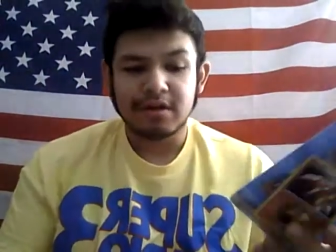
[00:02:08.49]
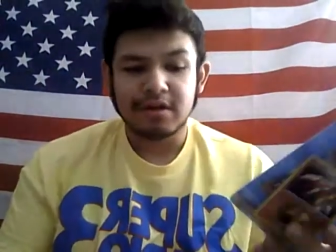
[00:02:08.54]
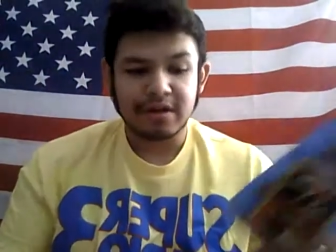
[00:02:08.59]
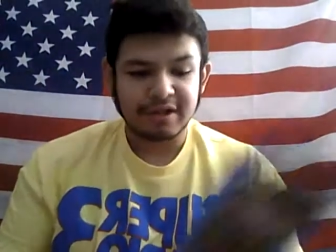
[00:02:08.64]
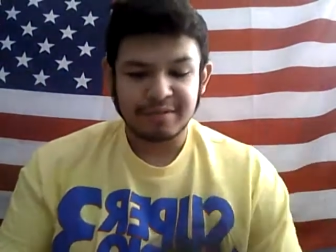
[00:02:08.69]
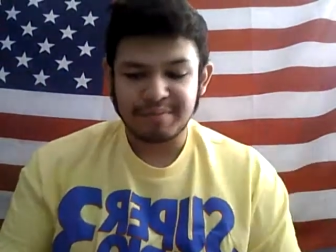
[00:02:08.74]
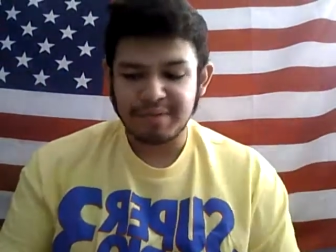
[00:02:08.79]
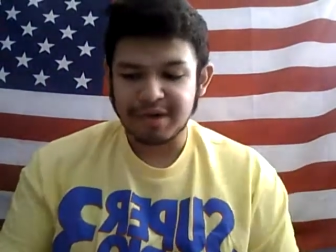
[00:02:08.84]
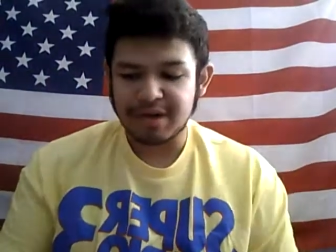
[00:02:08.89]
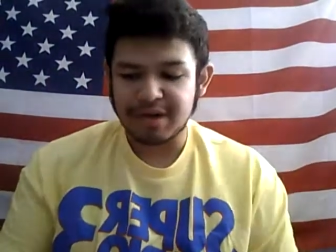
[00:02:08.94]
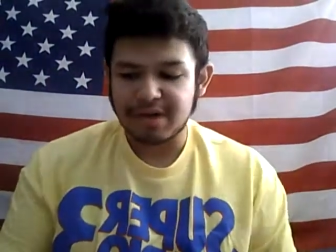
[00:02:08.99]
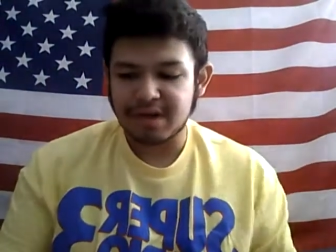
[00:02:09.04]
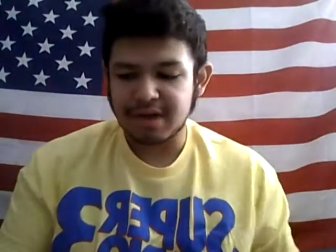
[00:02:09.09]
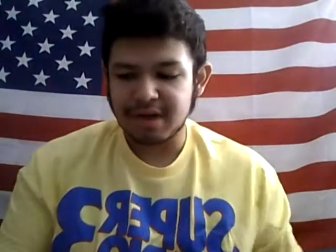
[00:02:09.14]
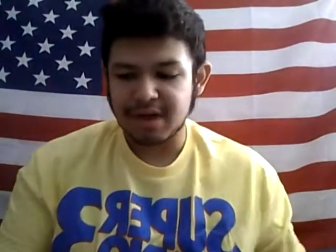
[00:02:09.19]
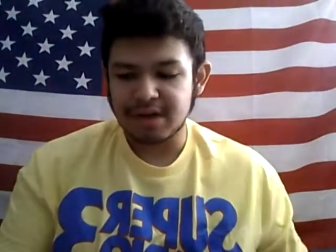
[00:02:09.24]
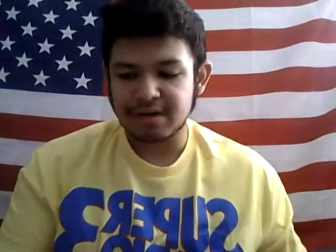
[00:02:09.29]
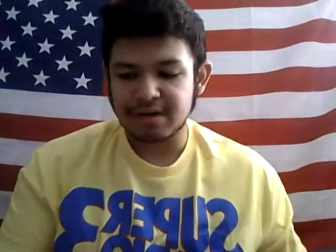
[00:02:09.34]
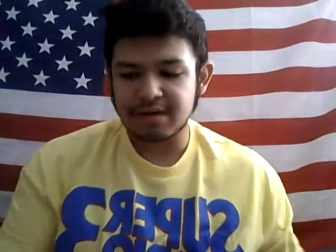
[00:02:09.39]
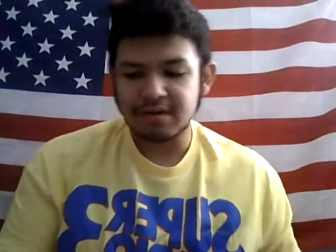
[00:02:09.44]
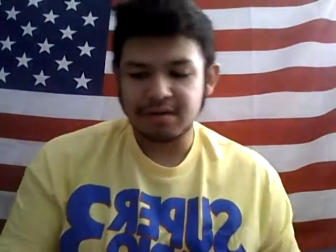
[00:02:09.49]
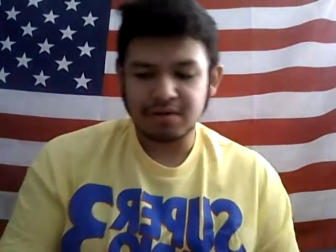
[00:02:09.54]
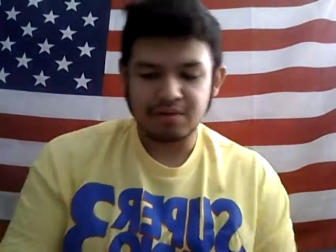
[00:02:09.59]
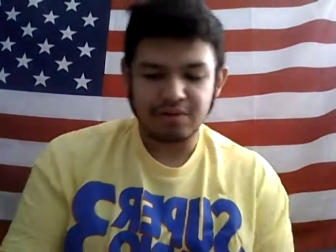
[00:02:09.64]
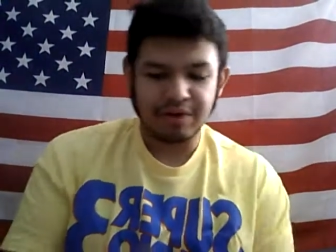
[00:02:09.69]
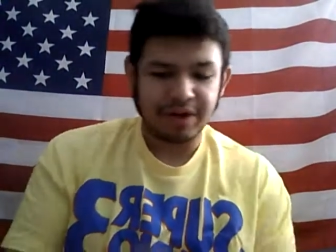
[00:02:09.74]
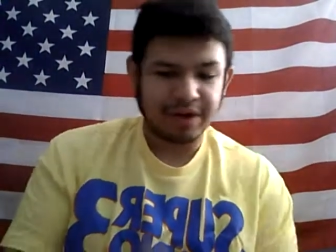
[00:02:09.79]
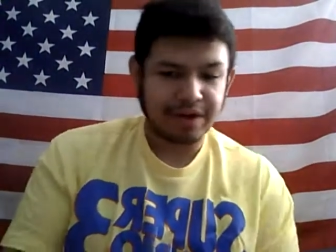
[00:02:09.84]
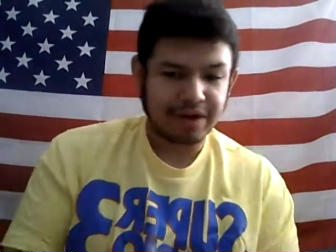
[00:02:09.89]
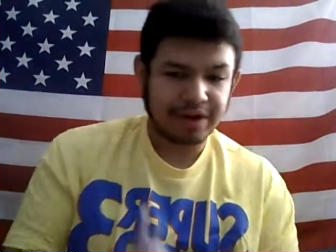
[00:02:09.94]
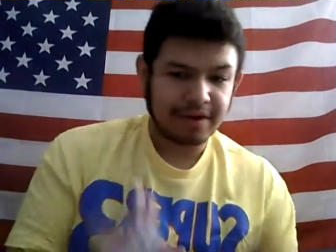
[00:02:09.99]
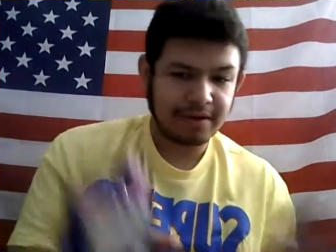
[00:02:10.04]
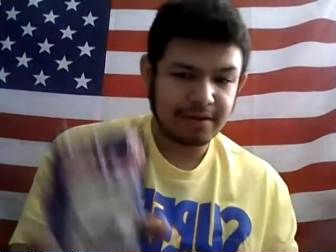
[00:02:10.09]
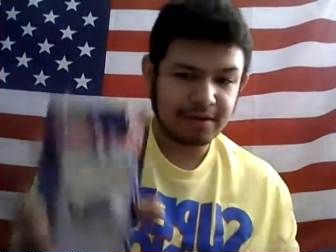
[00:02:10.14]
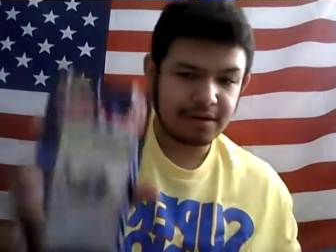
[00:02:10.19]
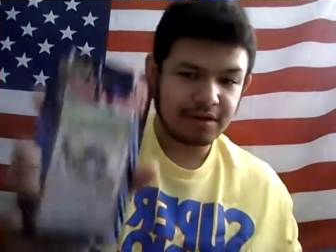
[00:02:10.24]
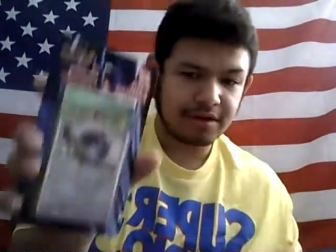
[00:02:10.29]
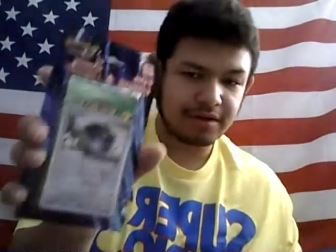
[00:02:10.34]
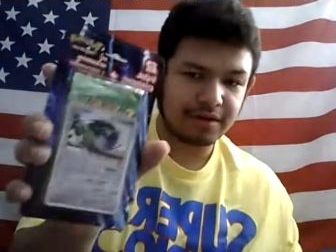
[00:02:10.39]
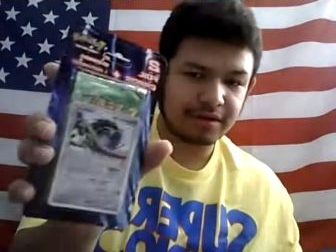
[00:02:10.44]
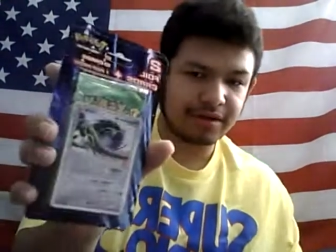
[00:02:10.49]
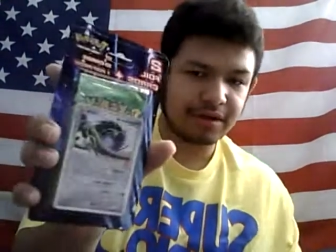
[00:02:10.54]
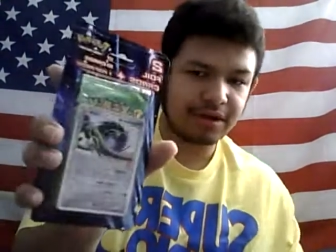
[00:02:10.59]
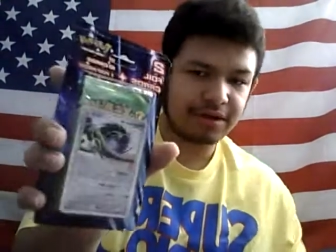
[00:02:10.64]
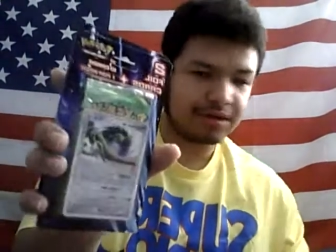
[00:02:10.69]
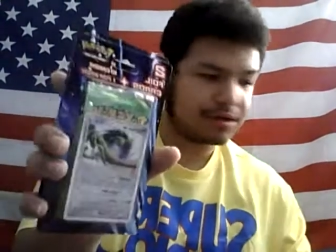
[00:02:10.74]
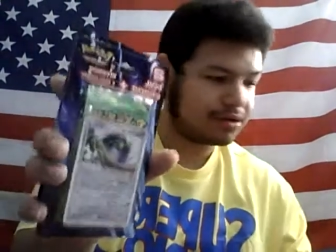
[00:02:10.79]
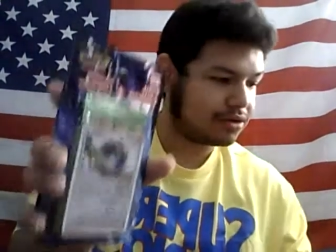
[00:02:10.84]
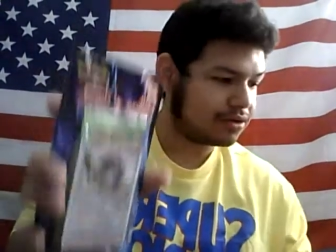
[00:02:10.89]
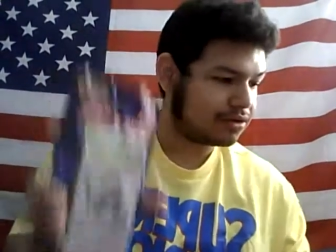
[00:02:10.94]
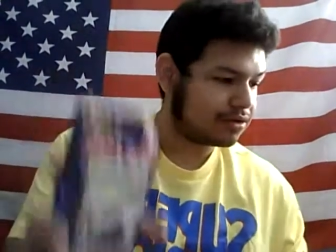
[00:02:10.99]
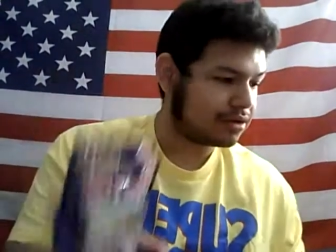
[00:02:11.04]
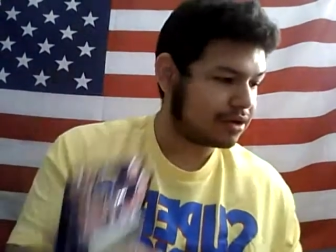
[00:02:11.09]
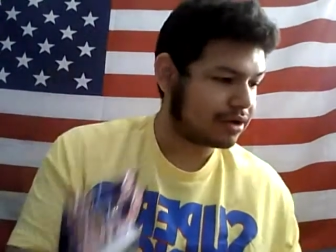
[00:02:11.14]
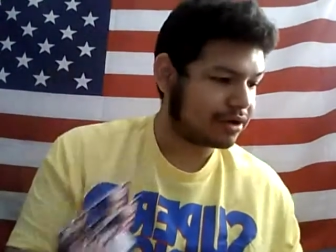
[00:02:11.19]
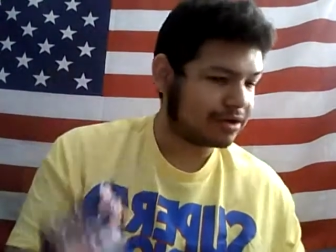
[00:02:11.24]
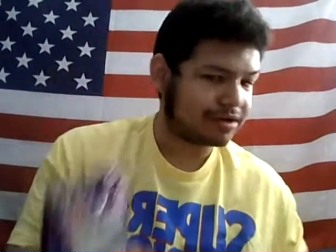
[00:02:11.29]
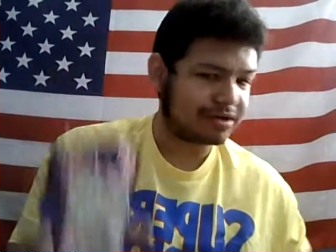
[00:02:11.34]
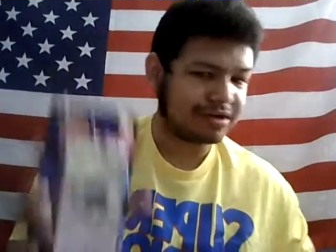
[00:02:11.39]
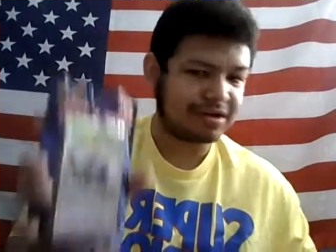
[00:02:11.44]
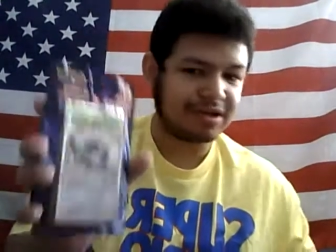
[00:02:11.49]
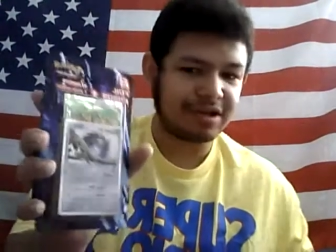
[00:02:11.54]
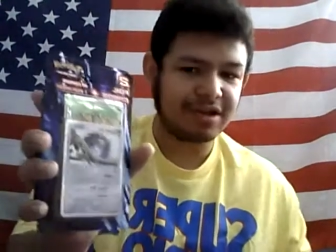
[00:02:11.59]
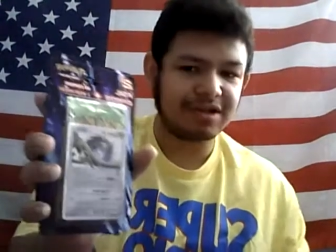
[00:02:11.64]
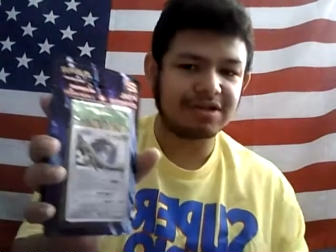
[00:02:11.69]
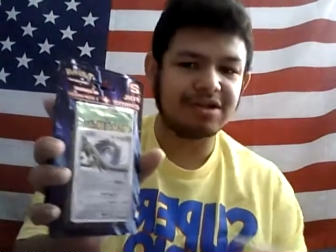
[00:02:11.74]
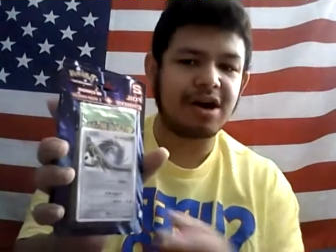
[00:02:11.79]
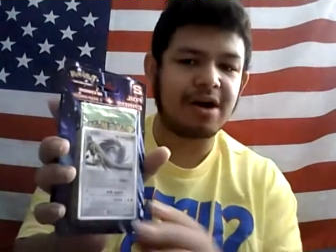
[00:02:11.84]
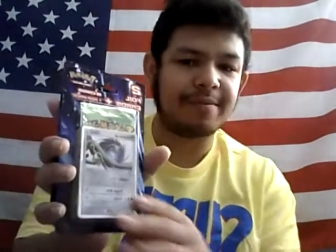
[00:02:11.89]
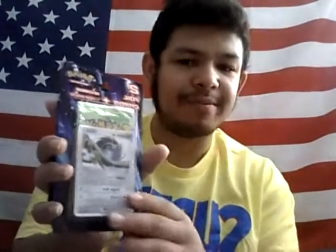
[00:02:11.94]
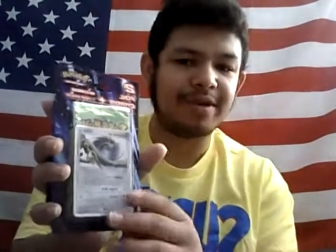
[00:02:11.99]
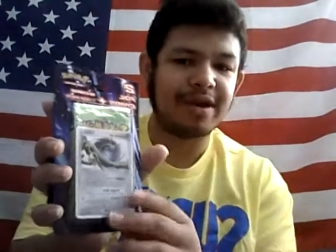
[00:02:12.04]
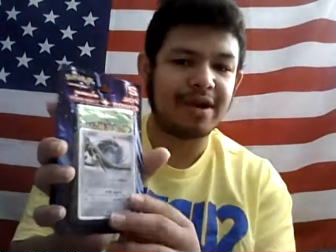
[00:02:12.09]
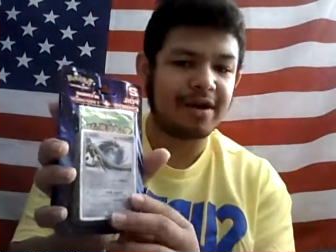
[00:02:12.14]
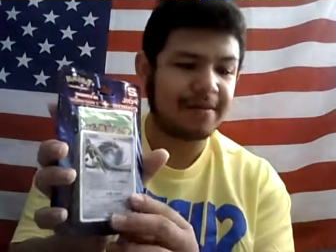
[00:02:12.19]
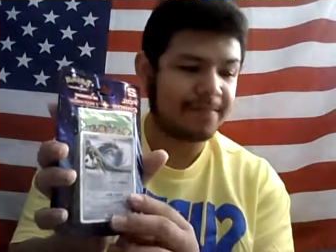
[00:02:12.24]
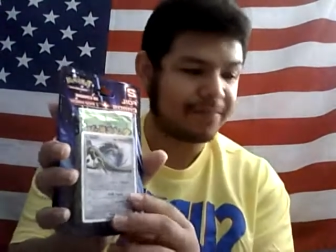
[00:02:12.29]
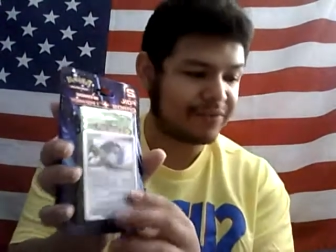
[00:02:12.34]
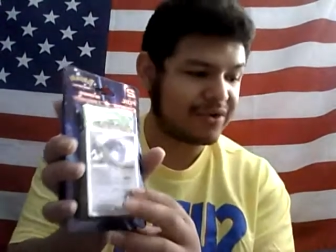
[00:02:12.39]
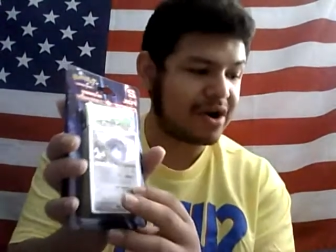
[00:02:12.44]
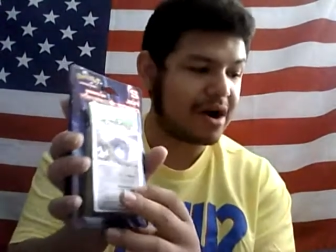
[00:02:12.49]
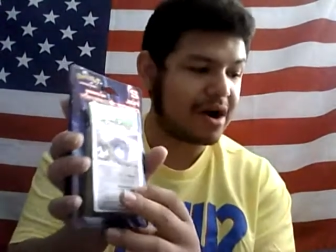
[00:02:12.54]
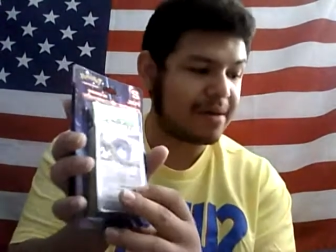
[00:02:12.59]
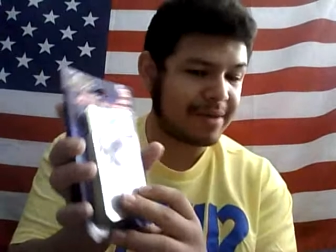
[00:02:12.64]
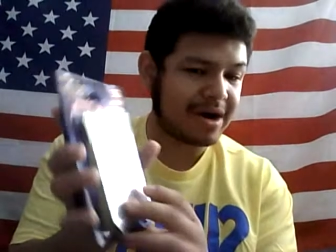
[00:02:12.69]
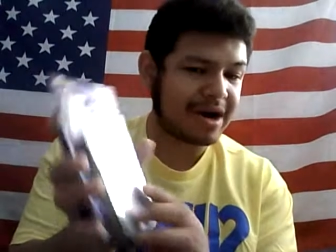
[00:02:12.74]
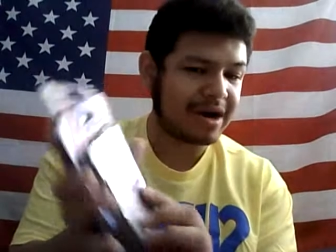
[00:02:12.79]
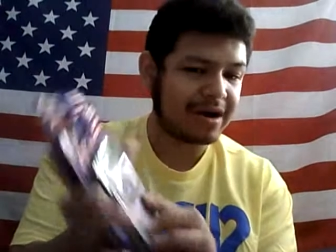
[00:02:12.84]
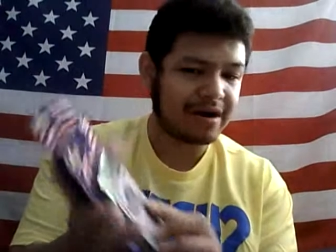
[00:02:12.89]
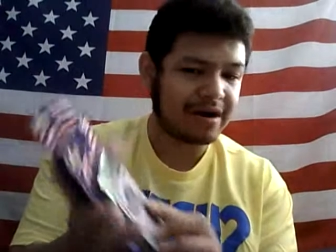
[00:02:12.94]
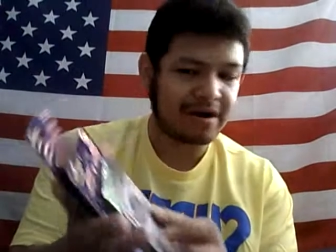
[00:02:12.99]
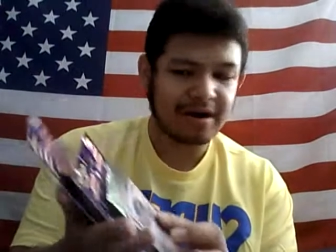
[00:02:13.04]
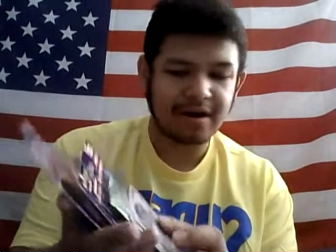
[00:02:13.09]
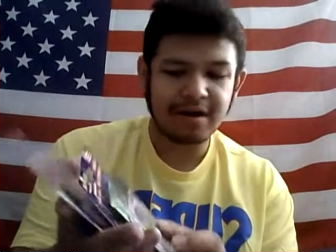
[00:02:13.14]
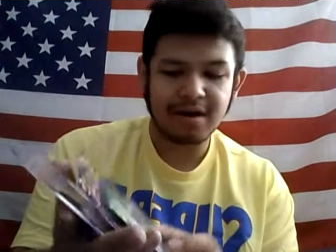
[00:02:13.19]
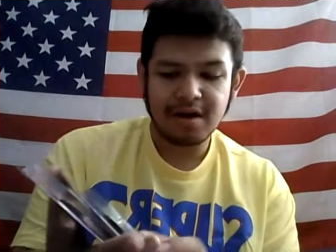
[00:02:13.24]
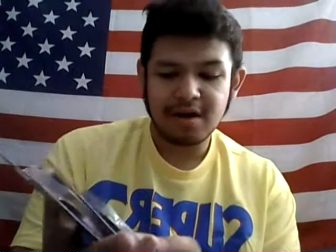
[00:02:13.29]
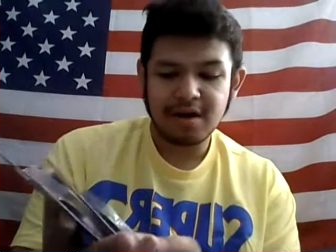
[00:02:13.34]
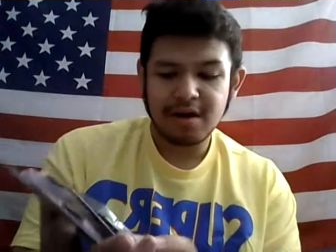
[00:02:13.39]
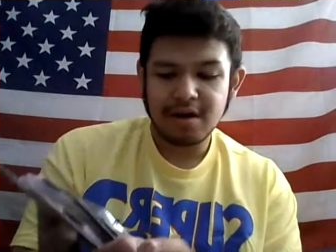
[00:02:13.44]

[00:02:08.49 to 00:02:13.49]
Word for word: Let's begin with these two because these caught me up, caught my eye.